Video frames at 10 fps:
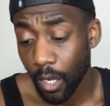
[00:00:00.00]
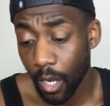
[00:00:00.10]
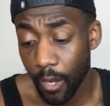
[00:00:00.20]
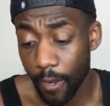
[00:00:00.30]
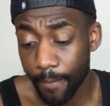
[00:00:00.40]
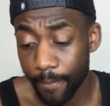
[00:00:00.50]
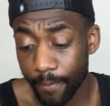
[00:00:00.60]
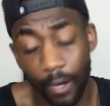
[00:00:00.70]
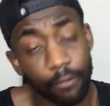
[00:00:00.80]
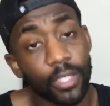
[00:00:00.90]
I
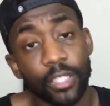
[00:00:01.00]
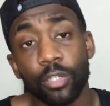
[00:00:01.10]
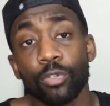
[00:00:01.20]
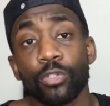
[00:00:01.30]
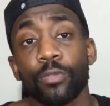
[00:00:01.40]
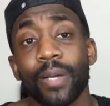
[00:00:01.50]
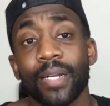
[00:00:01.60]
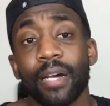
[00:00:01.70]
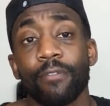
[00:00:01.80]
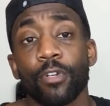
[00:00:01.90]
already told you, man,
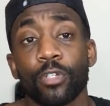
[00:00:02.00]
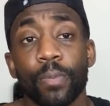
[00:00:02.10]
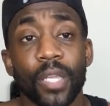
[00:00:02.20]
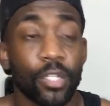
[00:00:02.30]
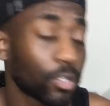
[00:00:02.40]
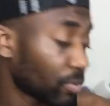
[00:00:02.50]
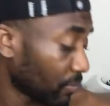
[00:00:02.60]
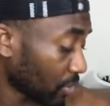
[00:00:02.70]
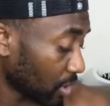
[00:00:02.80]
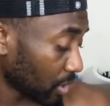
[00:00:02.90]
that I've lost patience with
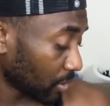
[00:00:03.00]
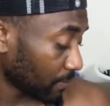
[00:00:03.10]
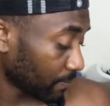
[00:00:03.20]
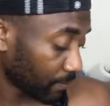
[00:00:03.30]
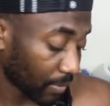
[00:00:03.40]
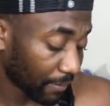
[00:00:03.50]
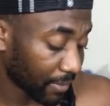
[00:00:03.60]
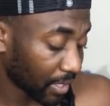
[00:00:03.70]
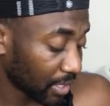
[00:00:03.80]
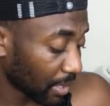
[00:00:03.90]
Ollie. I think
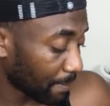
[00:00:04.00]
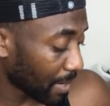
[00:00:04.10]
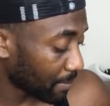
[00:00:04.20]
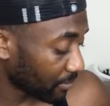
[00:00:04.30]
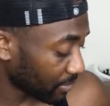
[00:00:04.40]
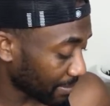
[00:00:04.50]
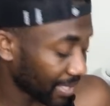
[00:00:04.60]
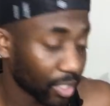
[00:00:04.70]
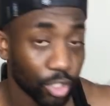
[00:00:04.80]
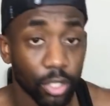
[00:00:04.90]
he's a bum of a
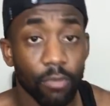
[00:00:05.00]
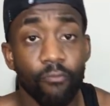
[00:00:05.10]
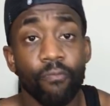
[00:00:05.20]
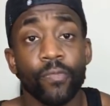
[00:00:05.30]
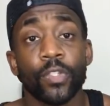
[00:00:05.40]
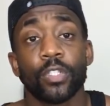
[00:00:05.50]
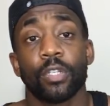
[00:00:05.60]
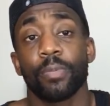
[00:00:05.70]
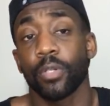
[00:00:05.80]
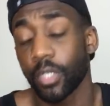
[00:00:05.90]
manager, to
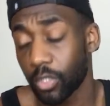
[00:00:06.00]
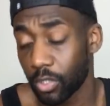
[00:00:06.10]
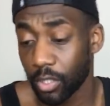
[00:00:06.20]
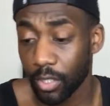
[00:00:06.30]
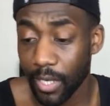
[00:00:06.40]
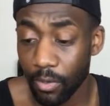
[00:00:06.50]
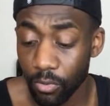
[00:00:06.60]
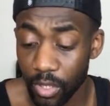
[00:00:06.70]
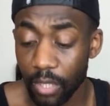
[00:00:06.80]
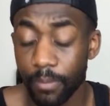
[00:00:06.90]
be honest. Now all
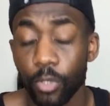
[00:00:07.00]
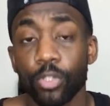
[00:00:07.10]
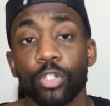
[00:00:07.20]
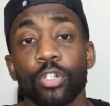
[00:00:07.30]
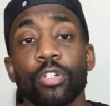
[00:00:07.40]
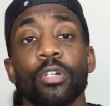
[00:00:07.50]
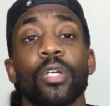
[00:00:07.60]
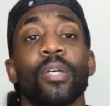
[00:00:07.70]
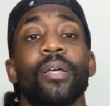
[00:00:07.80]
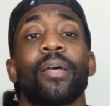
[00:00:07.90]
the emotion
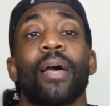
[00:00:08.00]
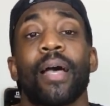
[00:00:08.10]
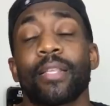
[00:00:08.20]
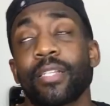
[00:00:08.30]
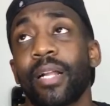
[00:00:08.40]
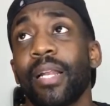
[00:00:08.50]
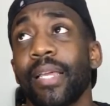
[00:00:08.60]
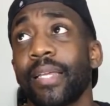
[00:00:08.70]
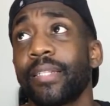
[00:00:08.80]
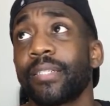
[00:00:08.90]
has
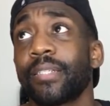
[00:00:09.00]
cleared.